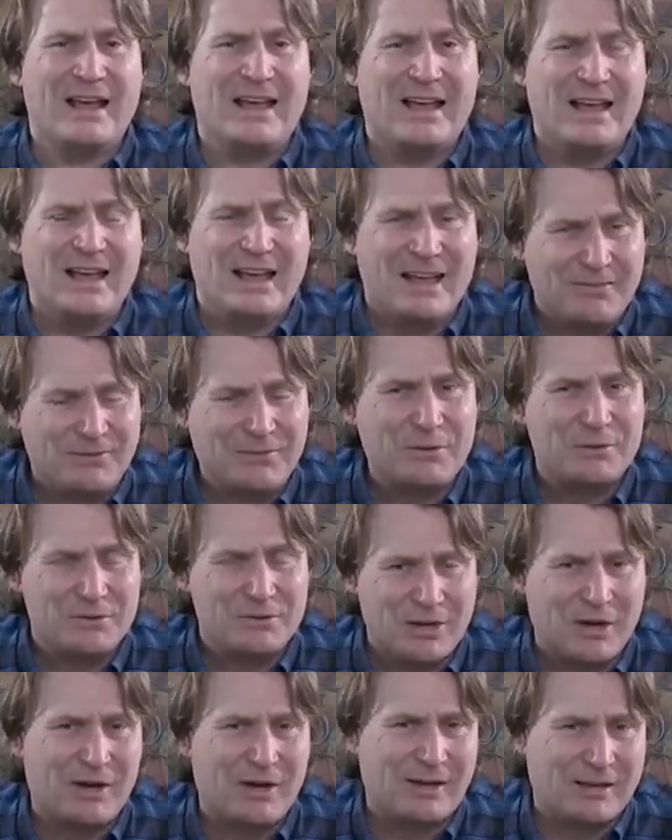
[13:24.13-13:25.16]
if you
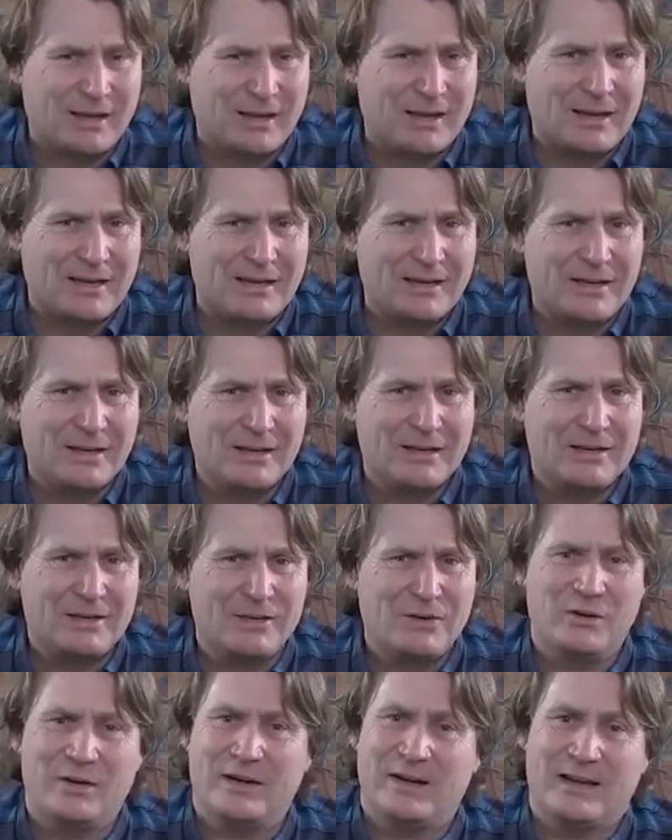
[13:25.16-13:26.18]
start again,
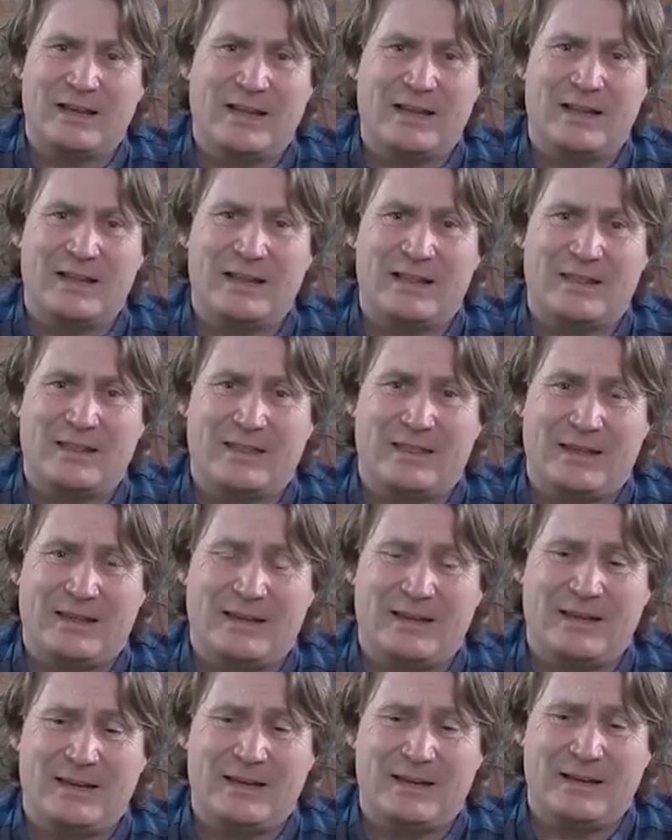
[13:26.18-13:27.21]
you're going to get
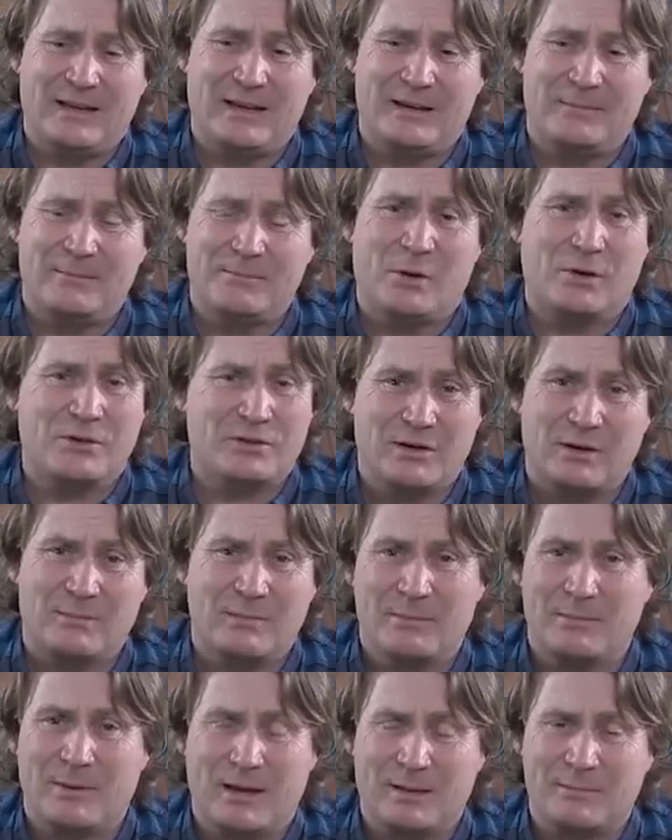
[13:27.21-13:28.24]
the moss
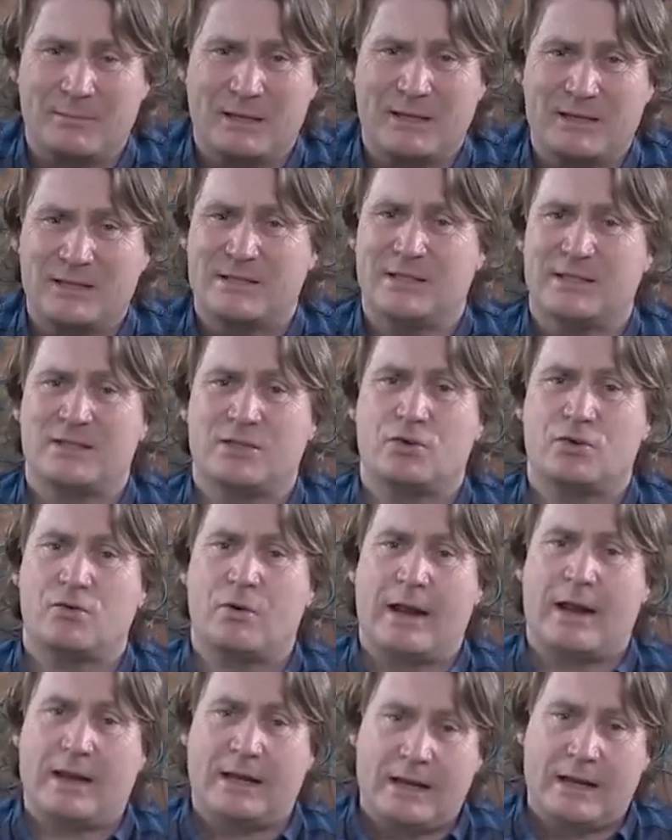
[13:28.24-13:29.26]
coming back, because it's
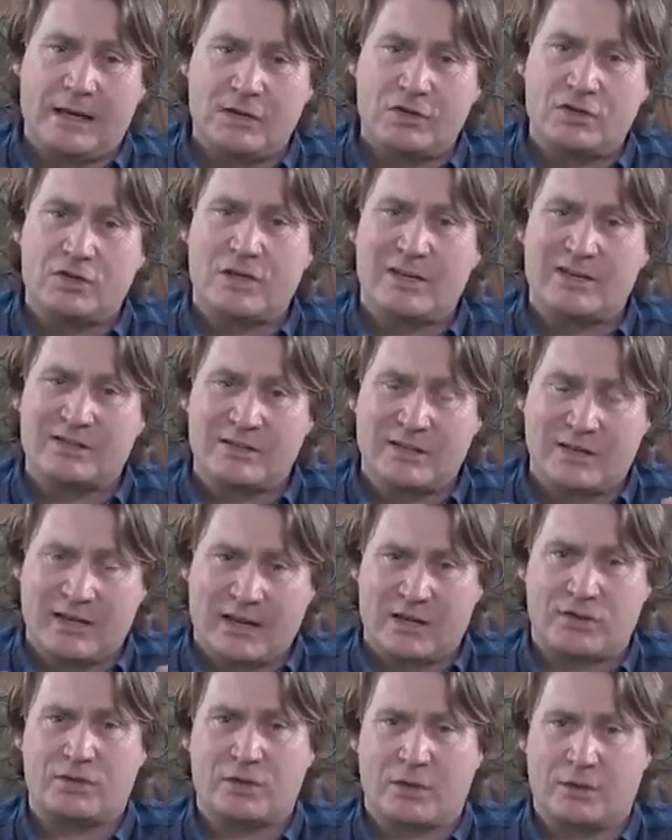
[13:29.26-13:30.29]
drainage that's the
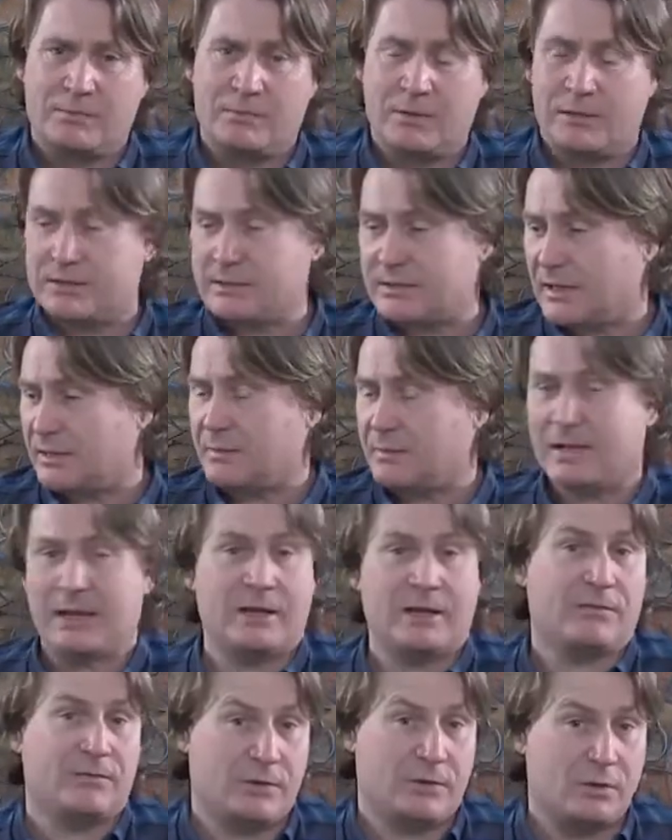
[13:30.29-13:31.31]
issue. As I say, we're getting
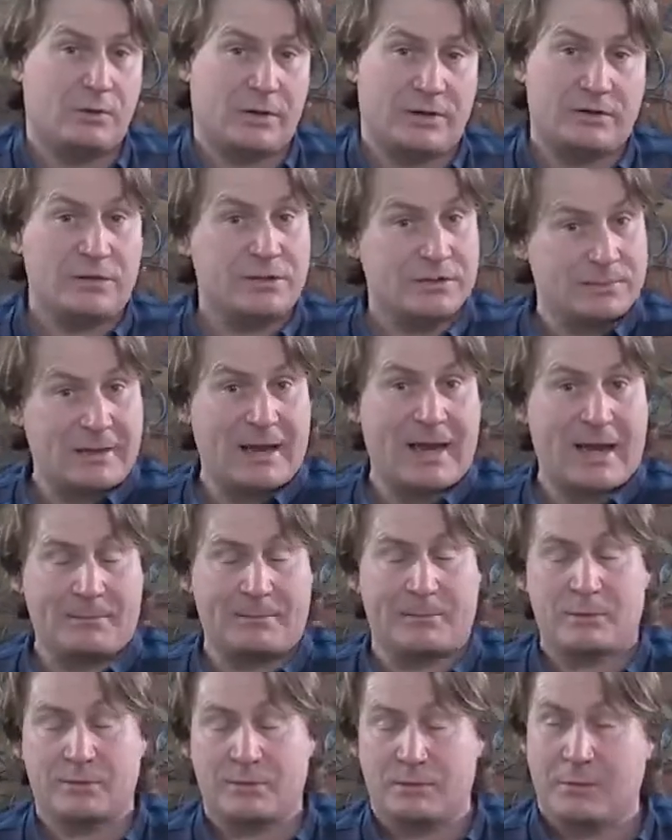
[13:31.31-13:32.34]
a few questions about
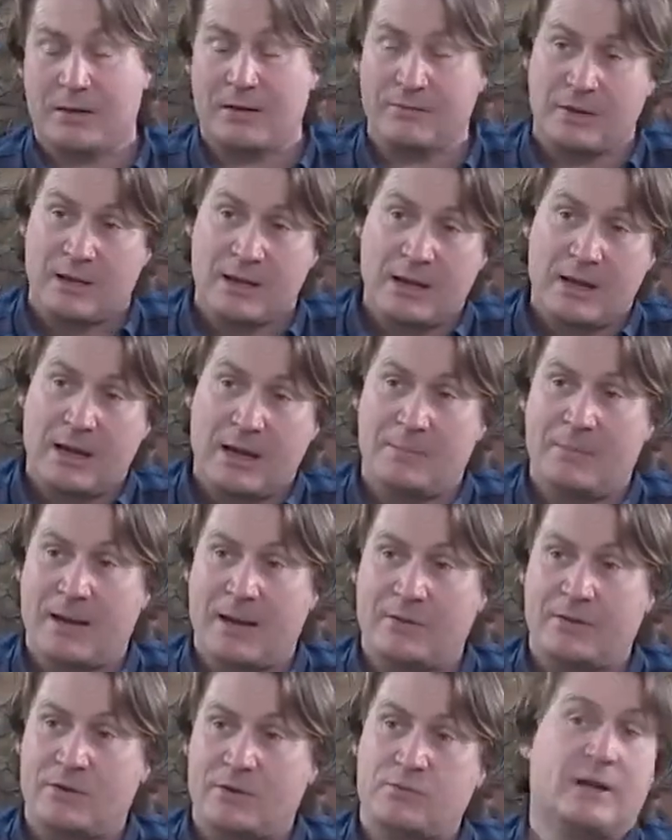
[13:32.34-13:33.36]
apples and whatever
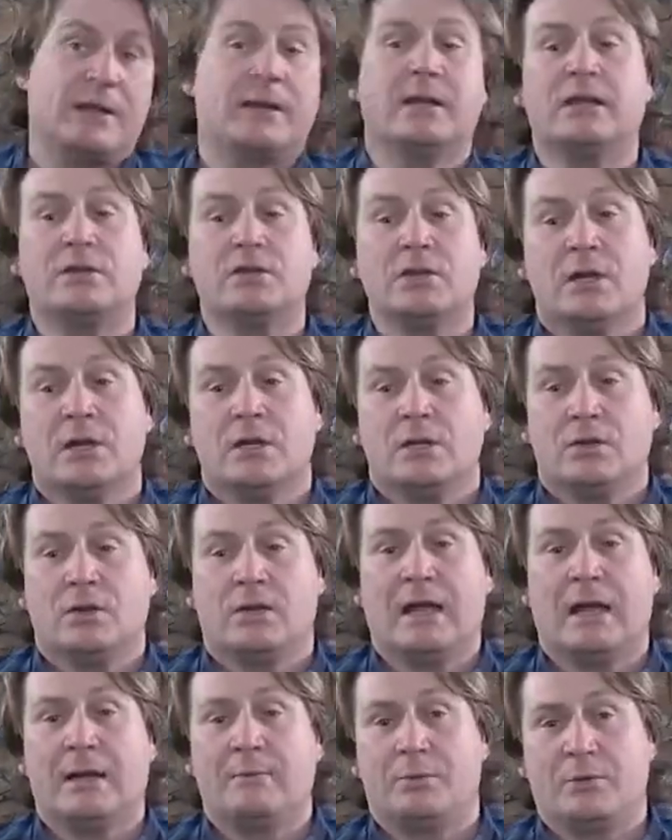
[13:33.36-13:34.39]
about the drainage. You
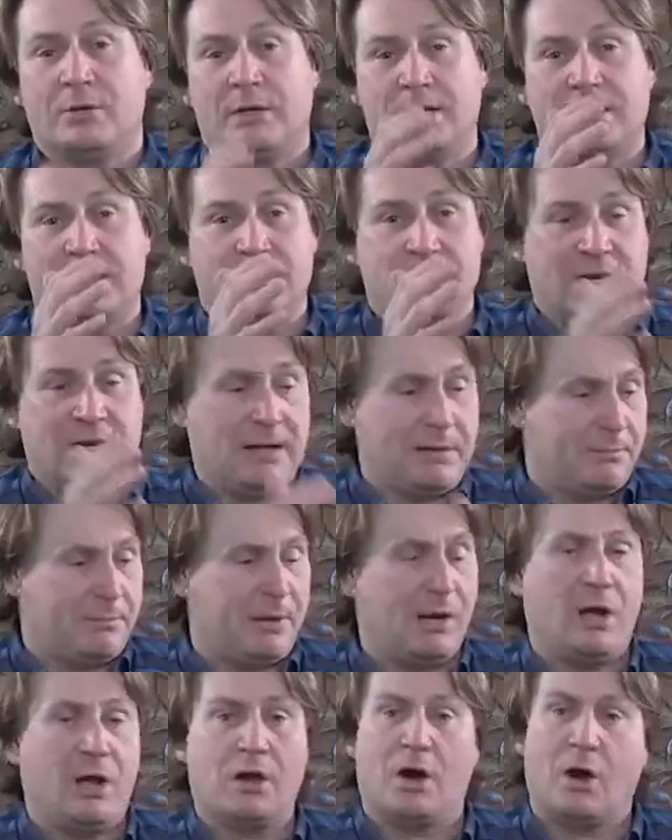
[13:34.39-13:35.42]
can put in sink
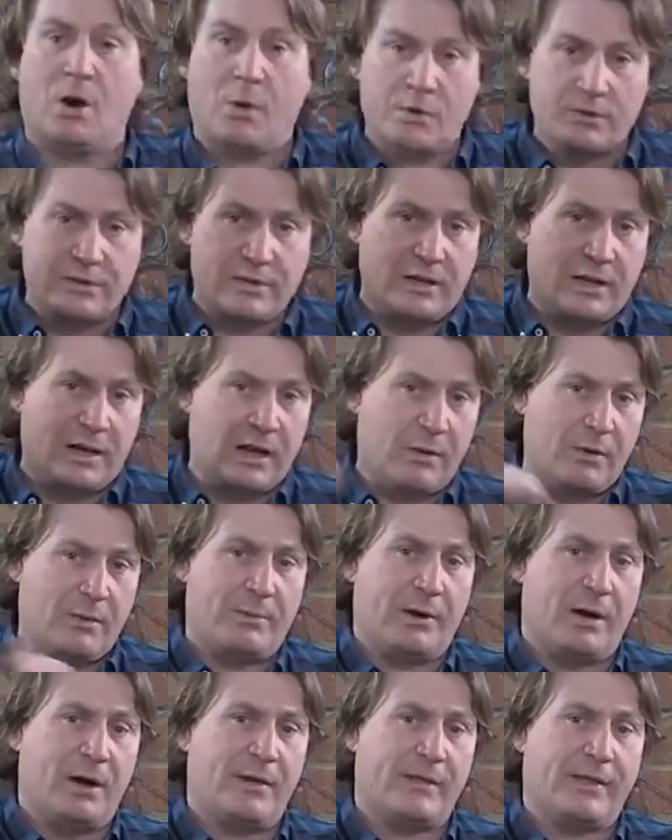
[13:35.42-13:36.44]
plug holes at the lower
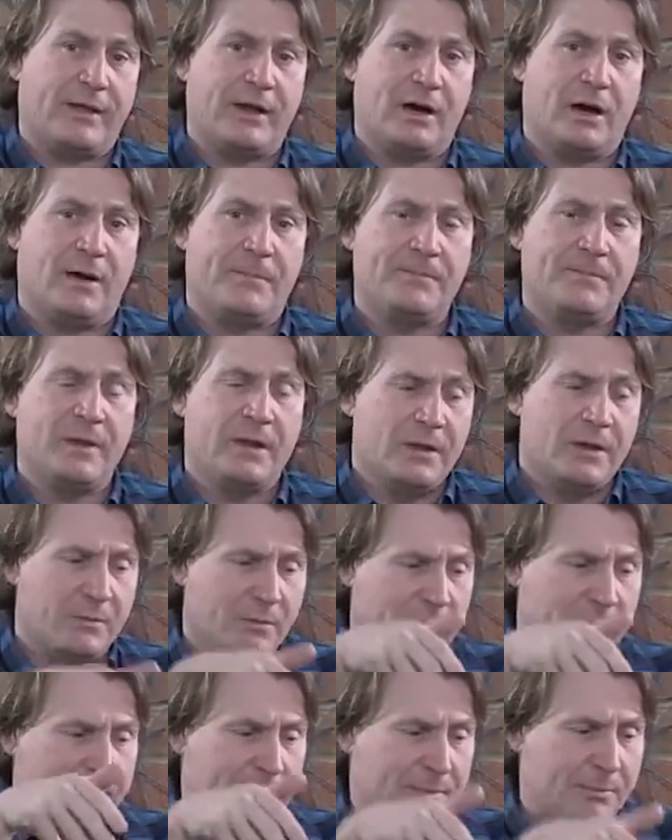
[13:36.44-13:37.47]
part of the garden
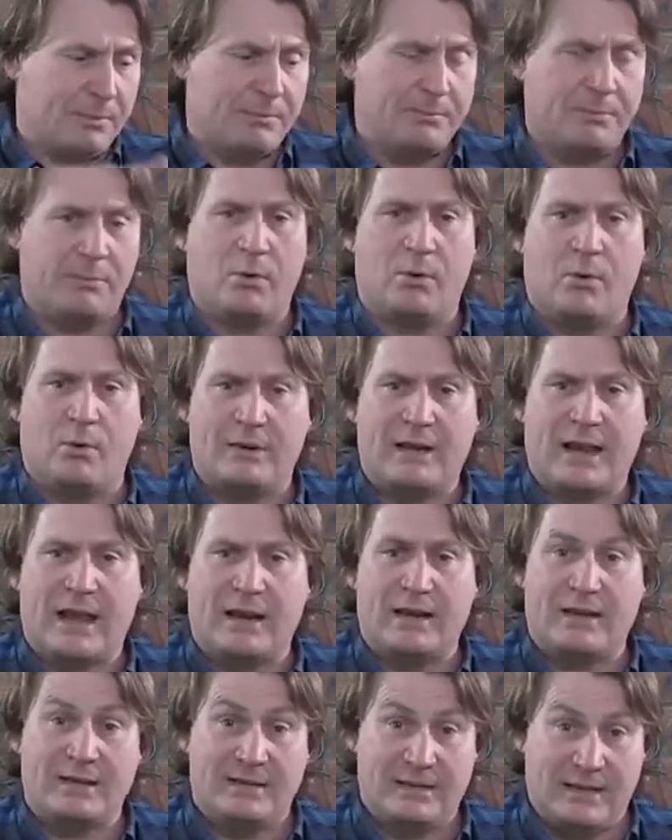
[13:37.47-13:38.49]
where people bore
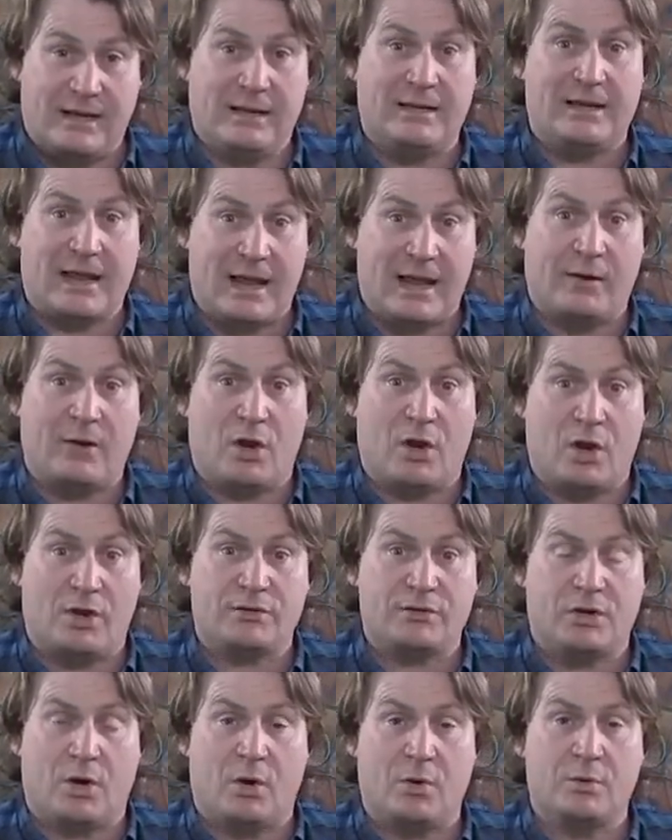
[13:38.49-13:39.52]
down and dig down large
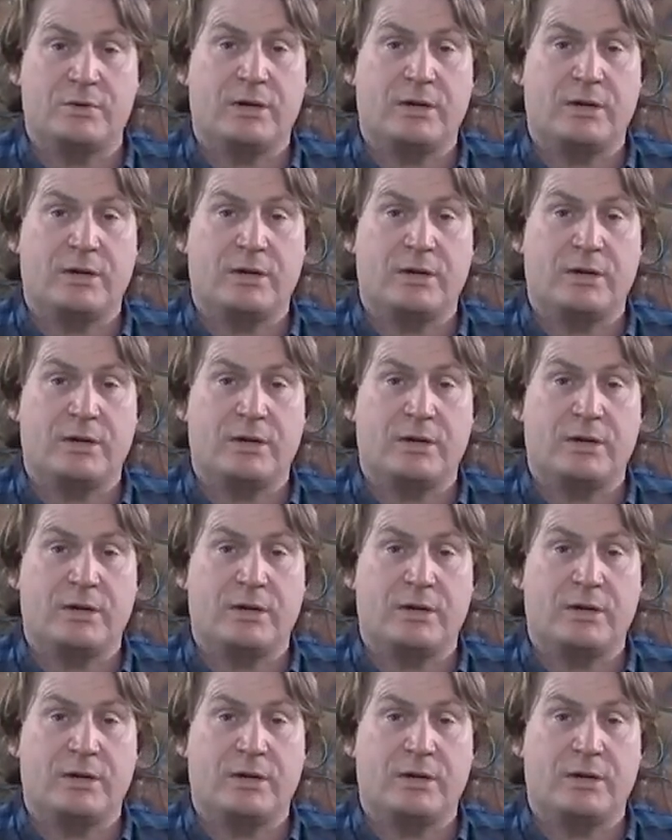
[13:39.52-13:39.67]
holes